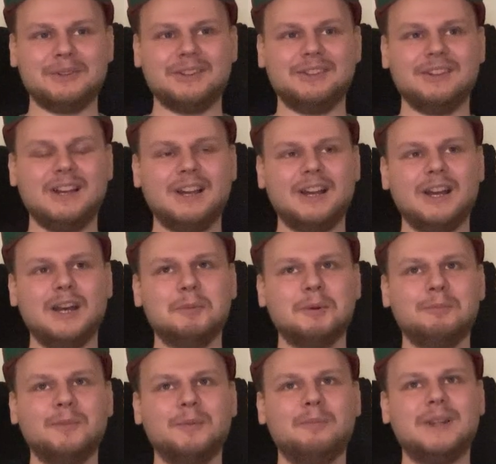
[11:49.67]
And I
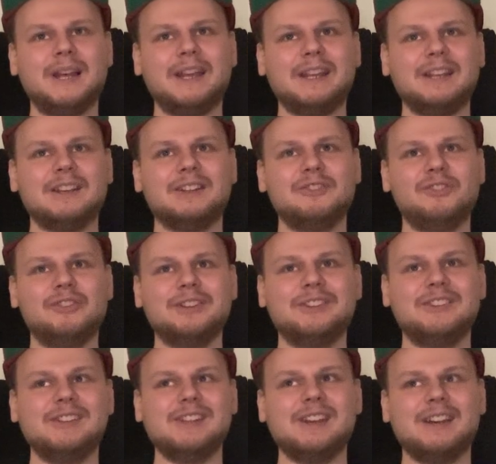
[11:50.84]
remember playing
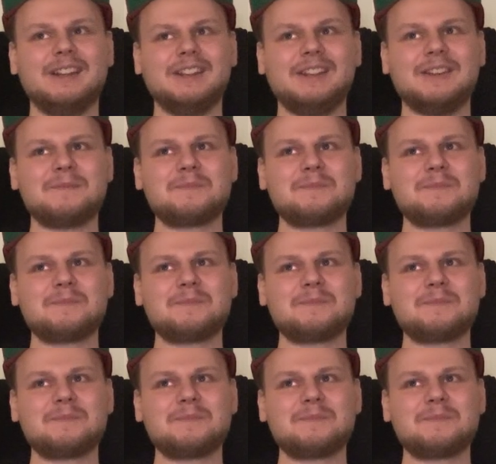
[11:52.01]
GTA,